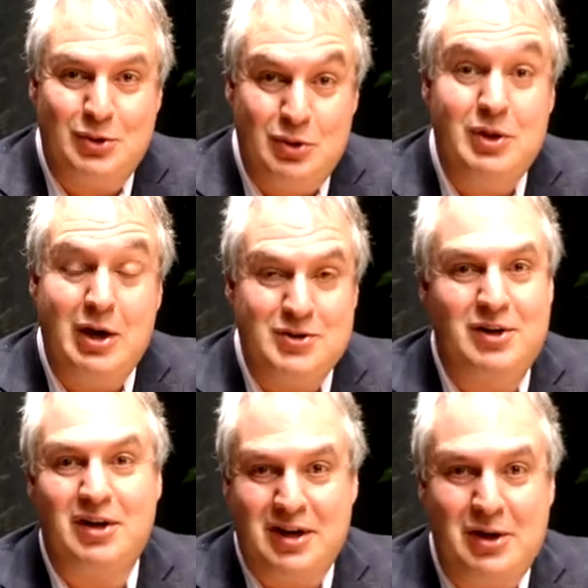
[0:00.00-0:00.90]
you now
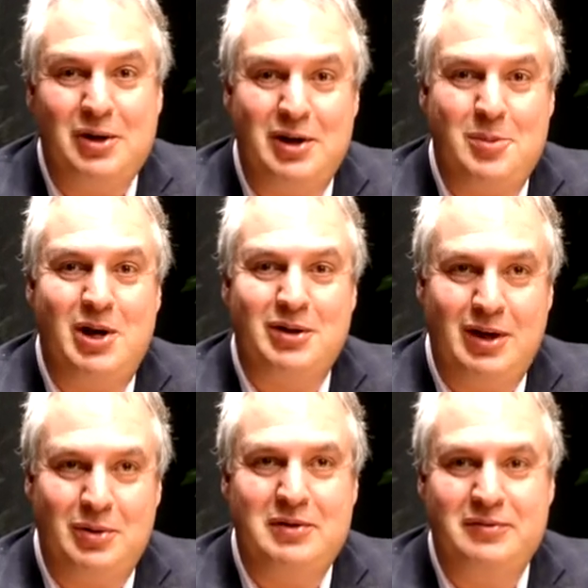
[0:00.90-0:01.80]
start caring about
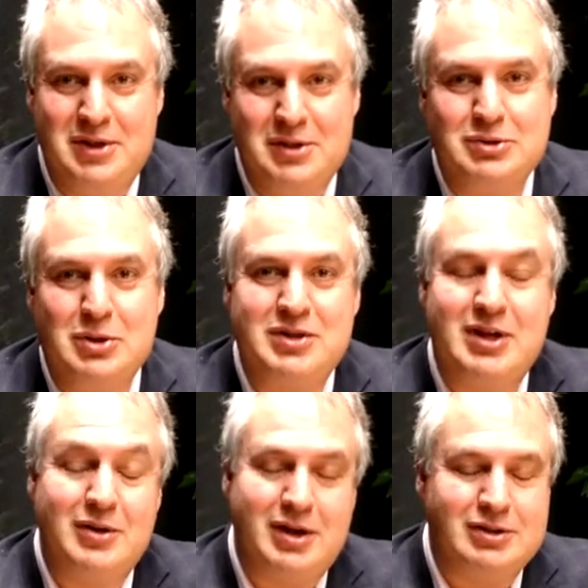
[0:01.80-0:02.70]
how that video looks,
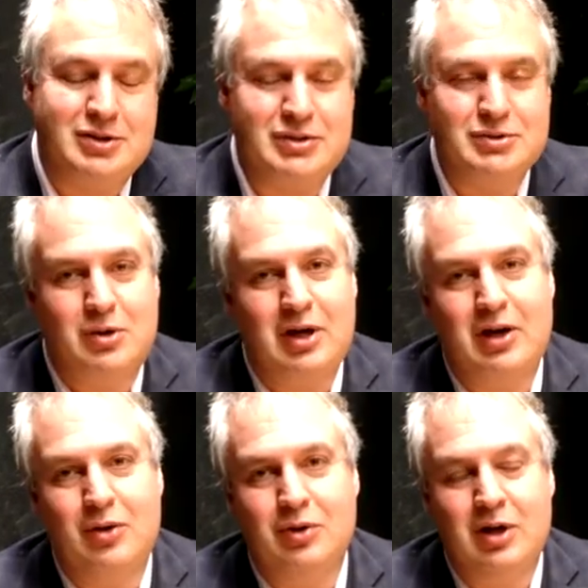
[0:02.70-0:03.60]
how the colors look,
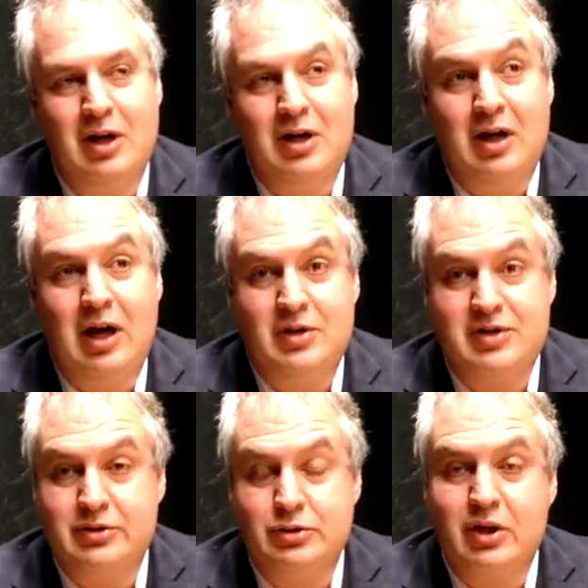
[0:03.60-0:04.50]
how how does
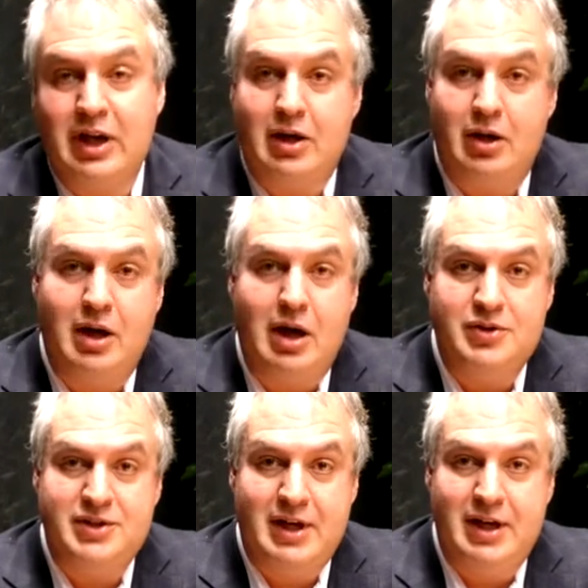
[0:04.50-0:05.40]
it look like on the
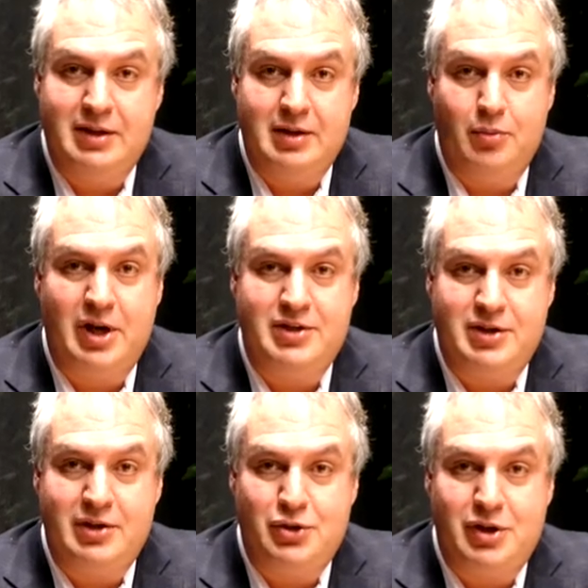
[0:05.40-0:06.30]
outside in the bright
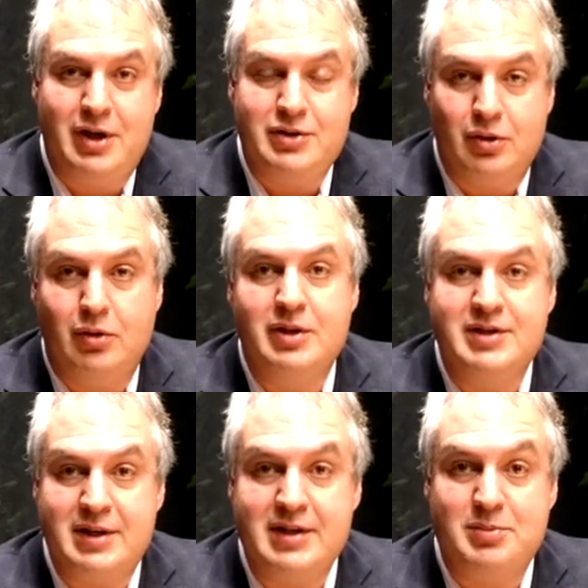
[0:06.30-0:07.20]
sunshine. So all
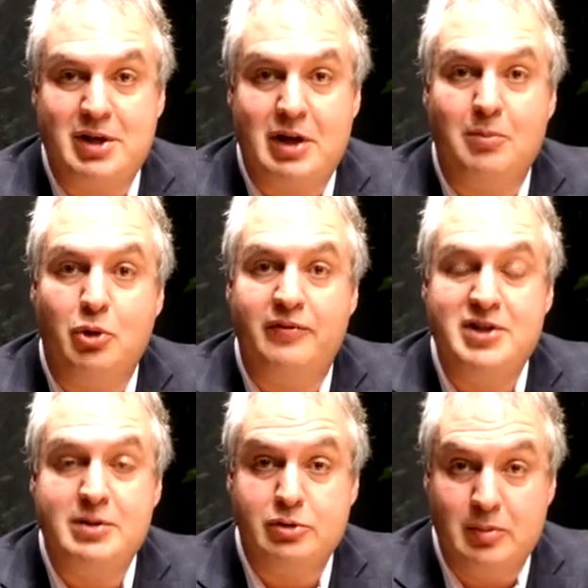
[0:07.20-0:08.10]
these things become more
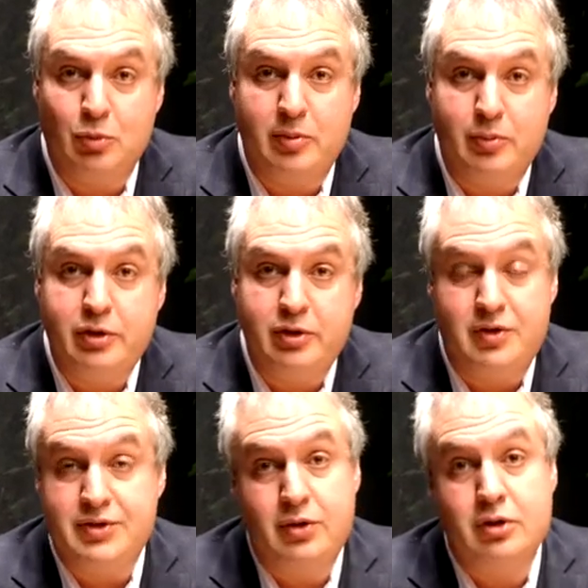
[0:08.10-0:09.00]
visible and more important
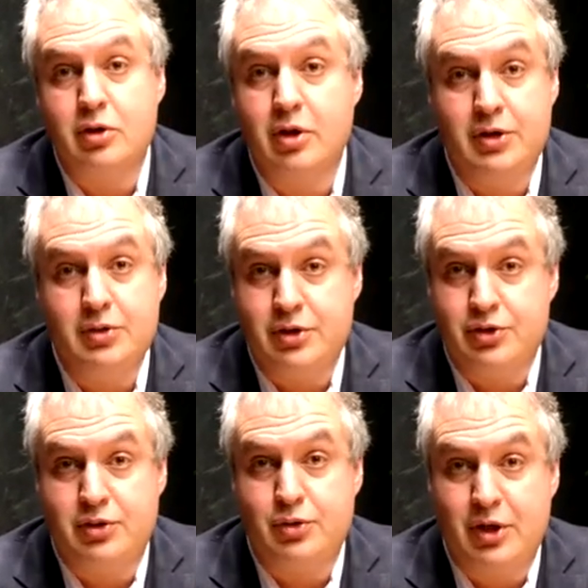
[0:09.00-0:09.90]
because you no longer use it
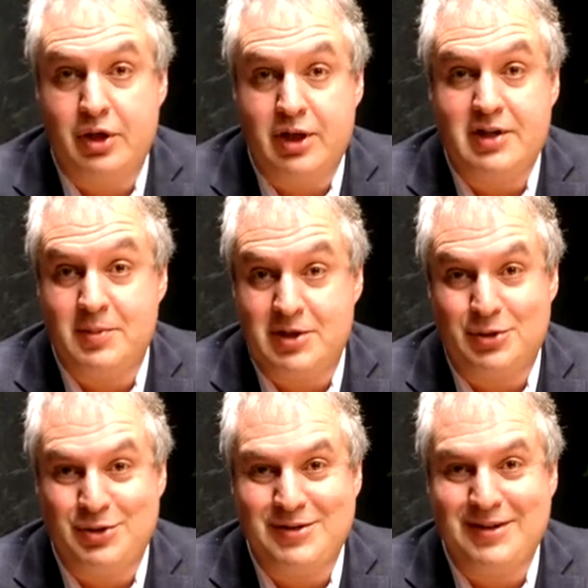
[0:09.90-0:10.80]
just to check text
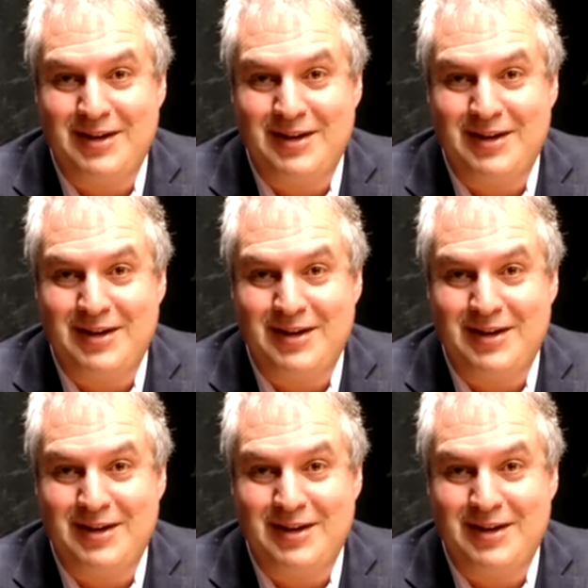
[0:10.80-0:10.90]
messages.